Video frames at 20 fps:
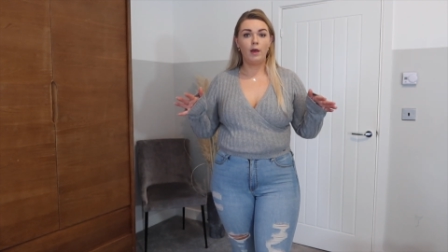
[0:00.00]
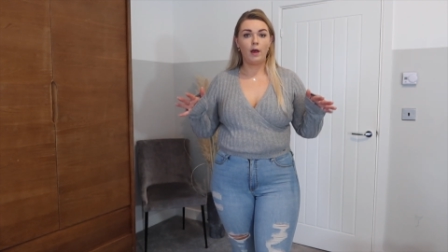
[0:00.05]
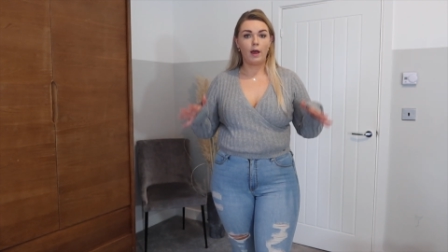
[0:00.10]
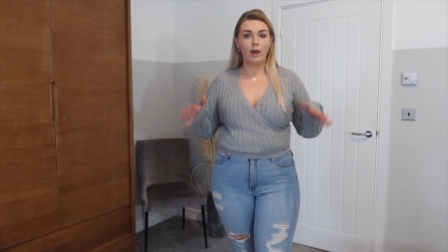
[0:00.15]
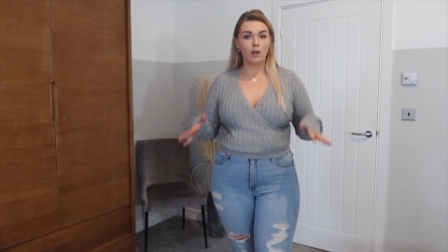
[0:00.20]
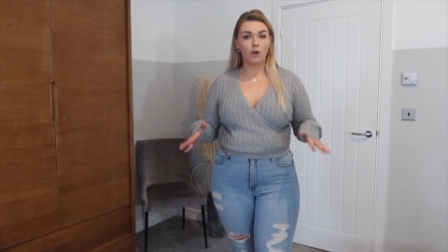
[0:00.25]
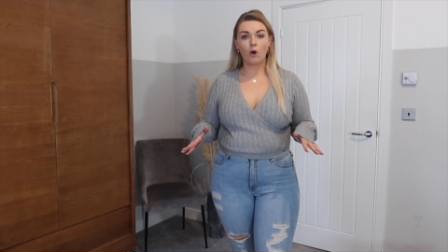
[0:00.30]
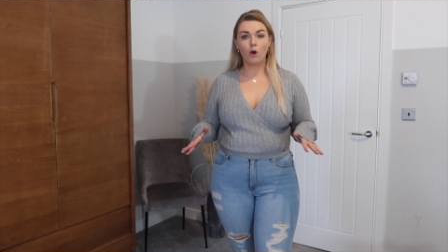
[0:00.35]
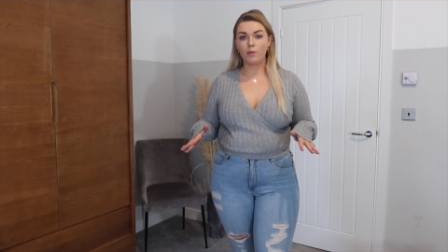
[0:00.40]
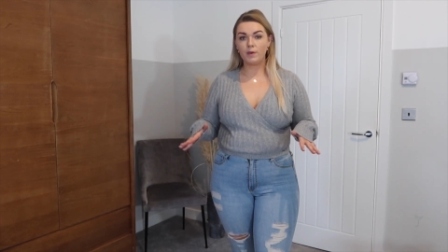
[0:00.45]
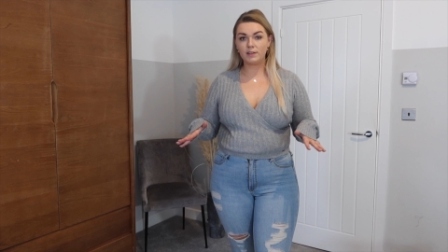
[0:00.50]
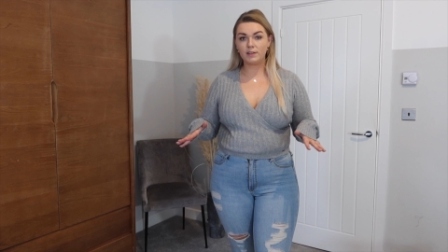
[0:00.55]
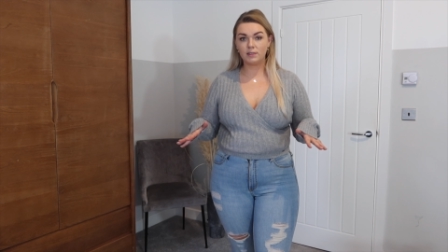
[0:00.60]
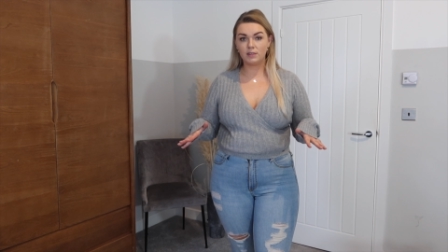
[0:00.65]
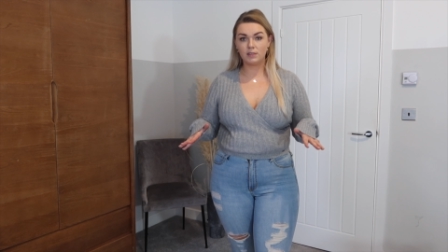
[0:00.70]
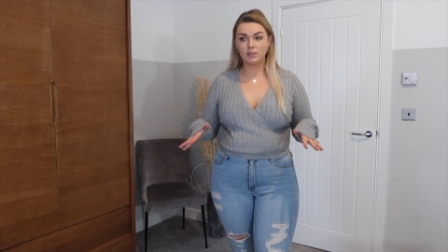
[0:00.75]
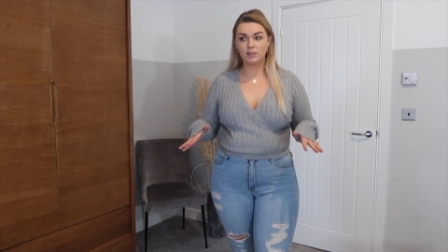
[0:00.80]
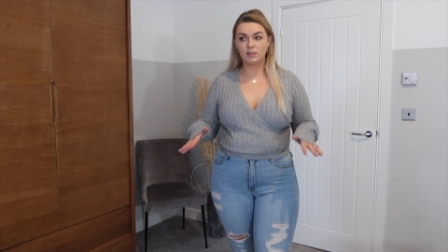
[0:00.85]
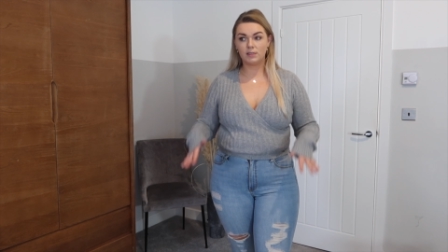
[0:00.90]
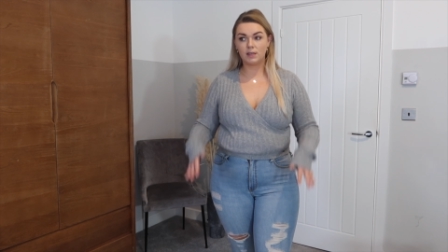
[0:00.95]
I got this
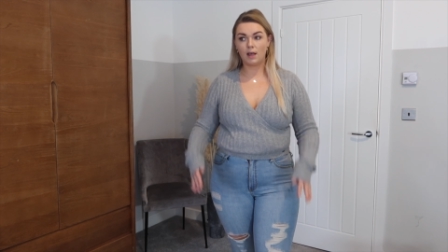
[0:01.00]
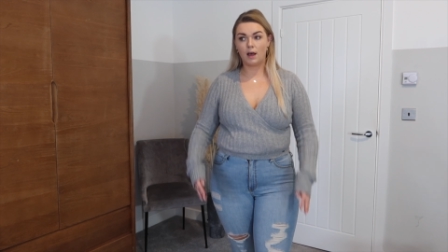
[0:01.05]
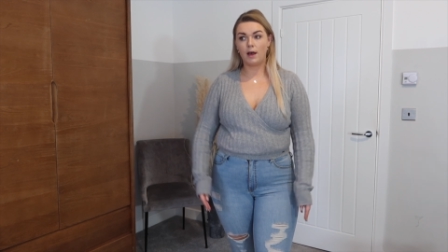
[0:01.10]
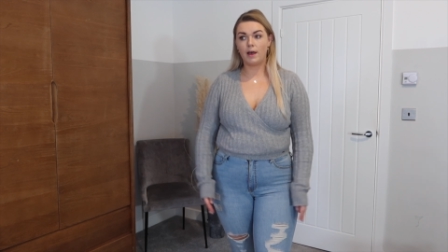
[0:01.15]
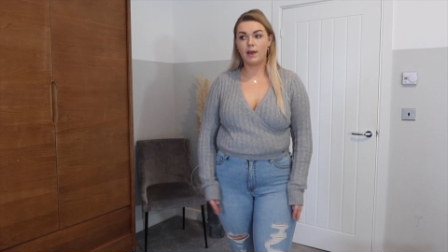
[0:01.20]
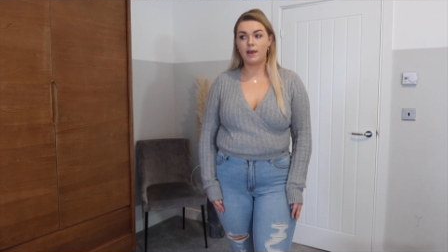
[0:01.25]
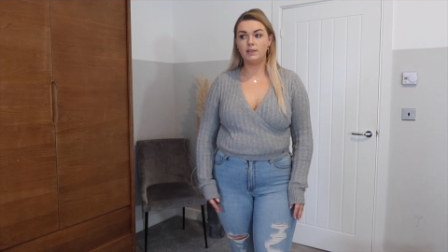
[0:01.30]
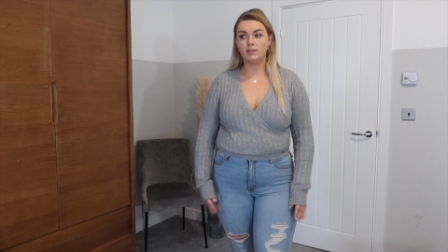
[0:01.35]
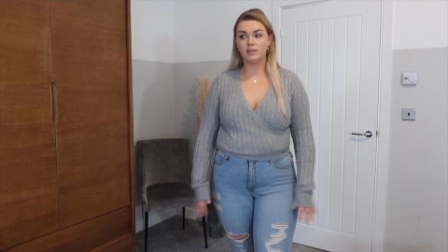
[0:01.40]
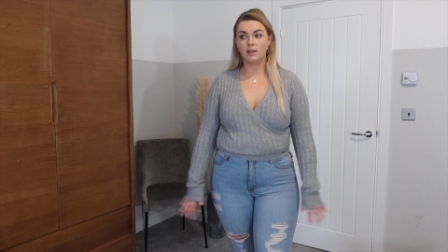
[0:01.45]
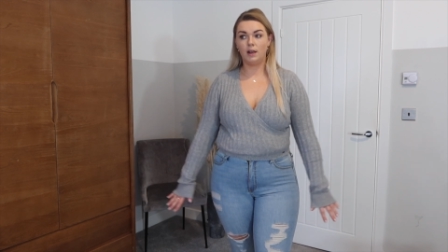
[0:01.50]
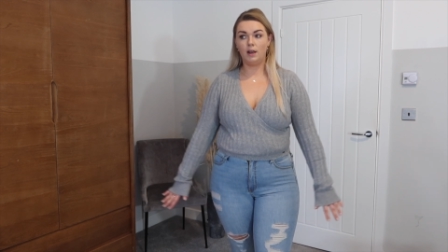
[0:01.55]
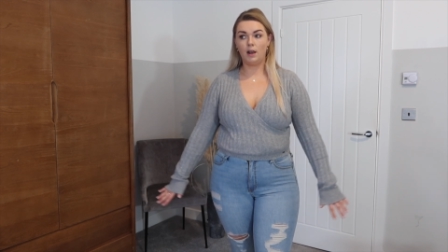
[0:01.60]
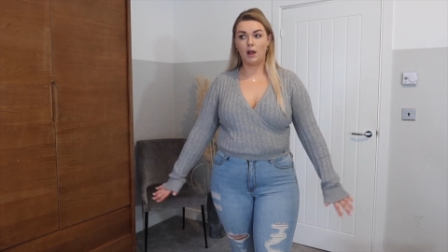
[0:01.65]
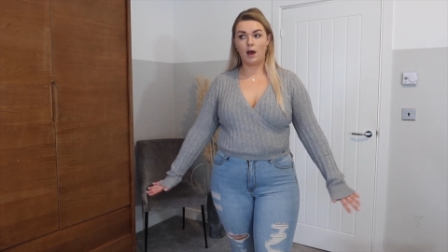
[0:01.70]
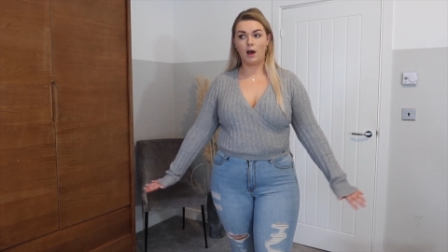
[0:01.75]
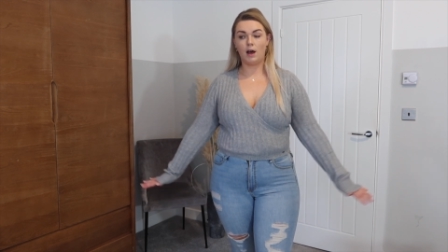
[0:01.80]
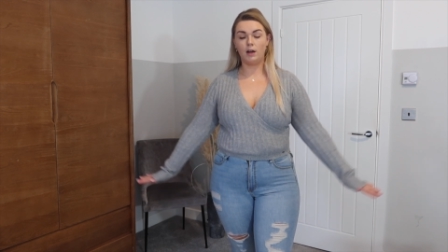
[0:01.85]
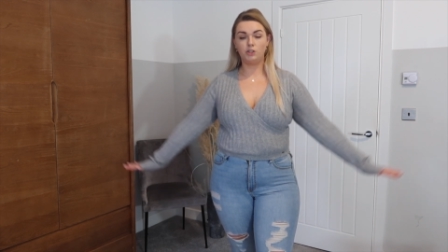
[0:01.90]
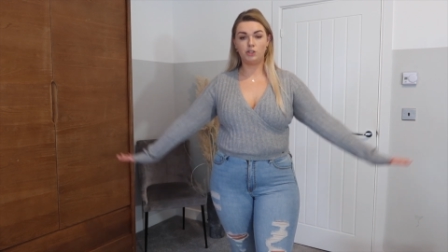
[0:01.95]
in a size
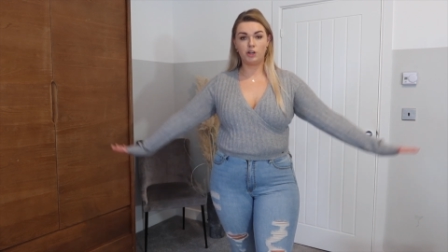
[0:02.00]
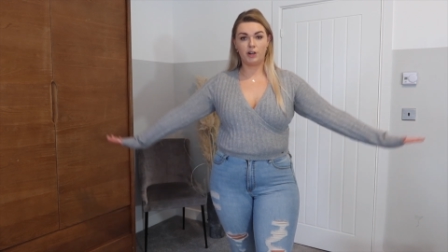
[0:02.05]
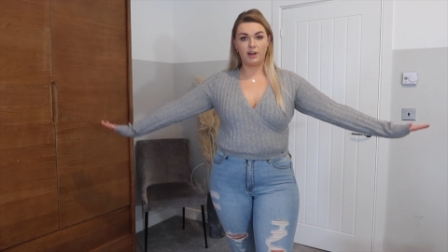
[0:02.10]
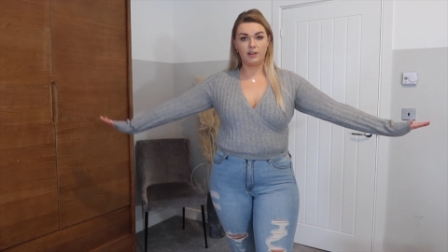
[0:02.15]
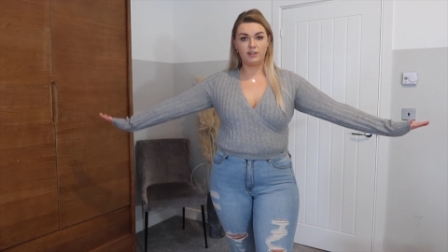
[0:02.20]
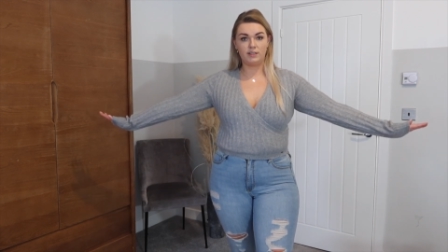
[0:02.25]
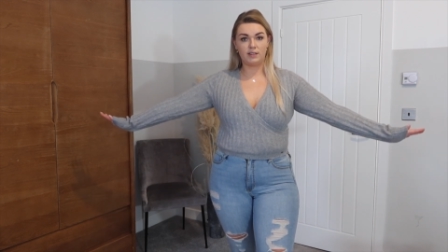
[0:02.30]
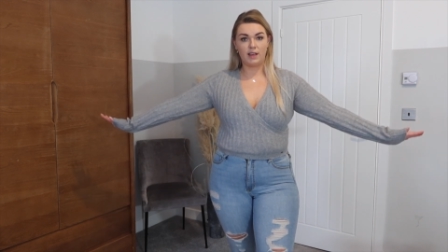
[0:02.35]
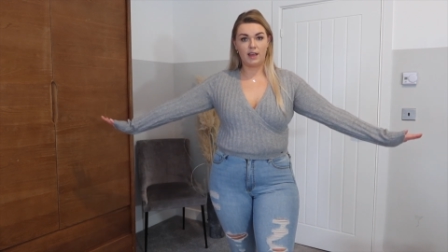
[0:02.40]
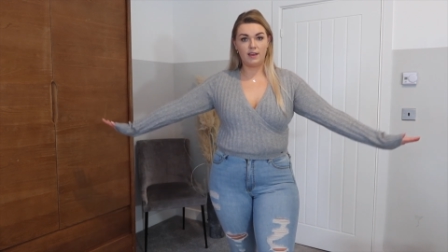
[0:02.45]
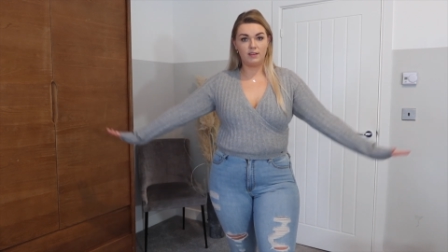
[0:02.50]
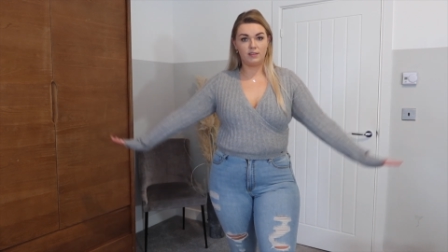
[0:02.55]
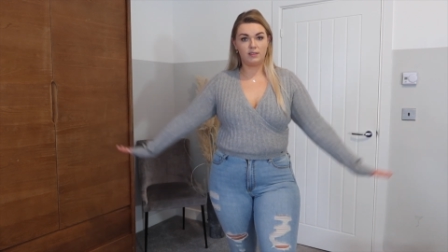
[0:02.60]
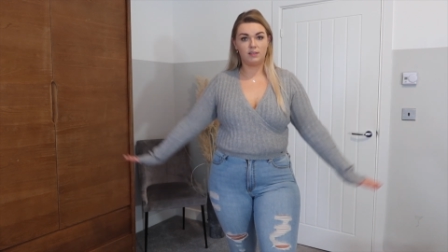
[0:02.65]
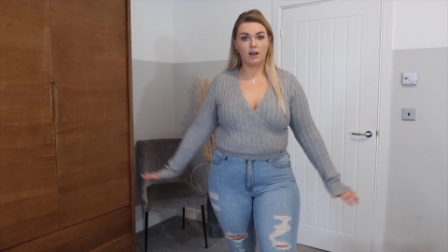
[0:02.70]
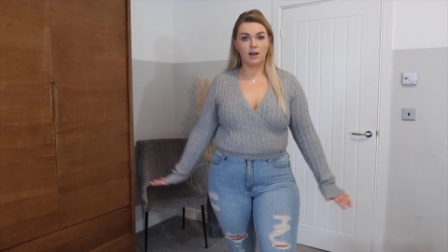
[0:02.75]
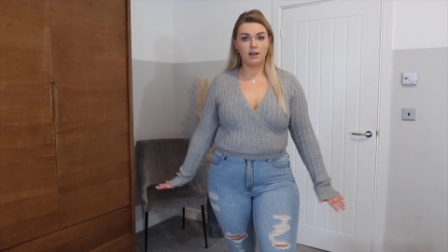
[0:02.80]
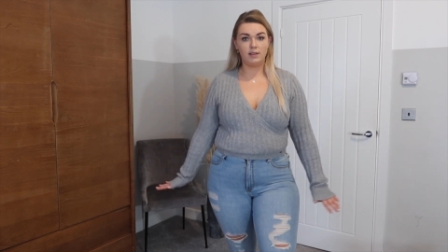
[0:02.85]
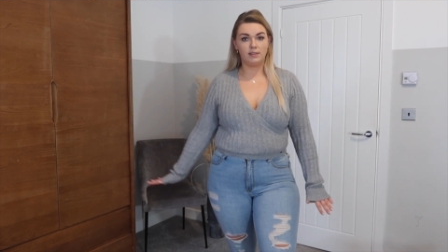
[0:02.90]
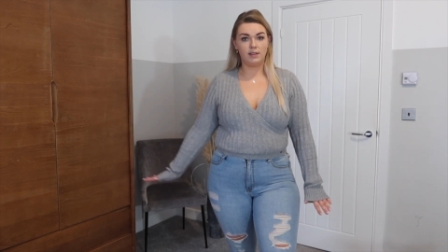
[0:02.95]
large, and I'd say the
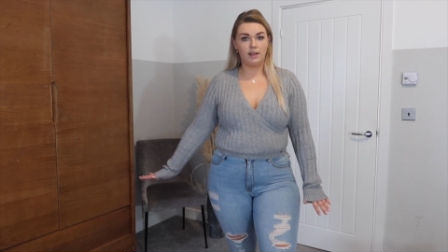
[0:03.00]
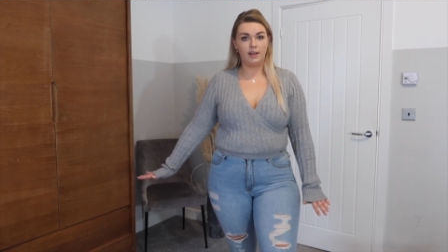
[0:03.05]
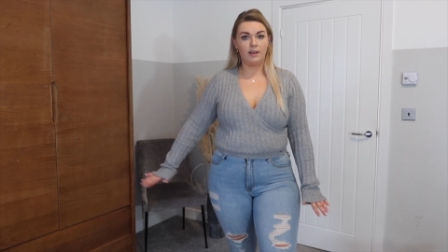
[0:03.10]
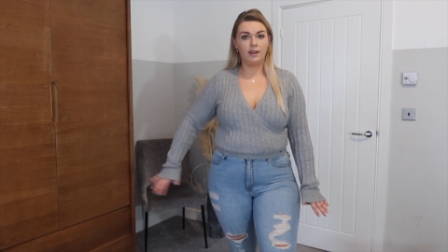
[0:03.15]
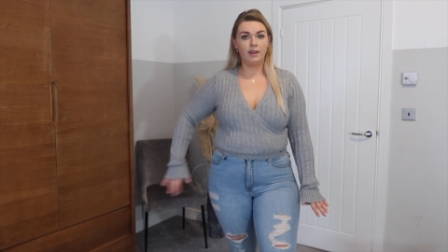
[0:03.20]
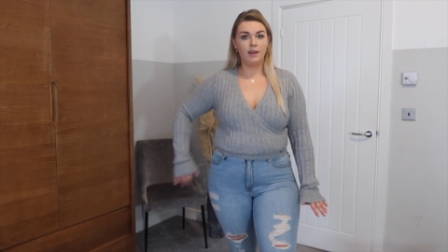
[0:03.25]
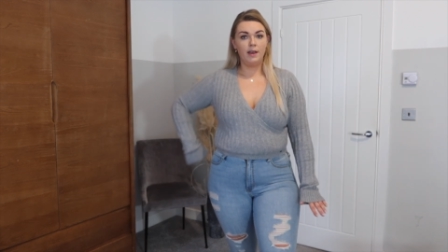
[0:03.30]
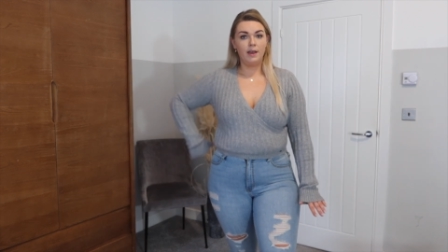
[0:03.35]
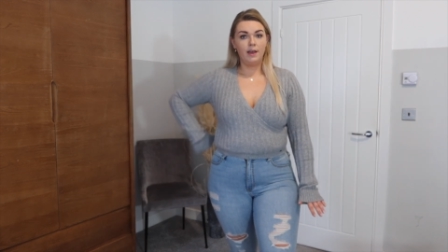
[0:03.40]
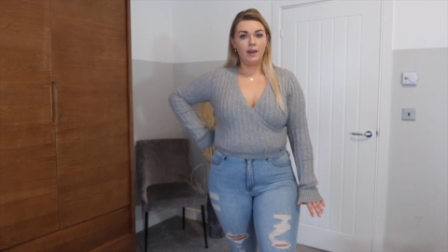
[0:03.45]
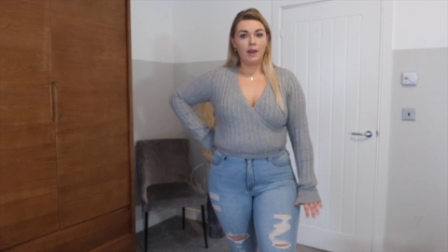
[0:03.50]
sizing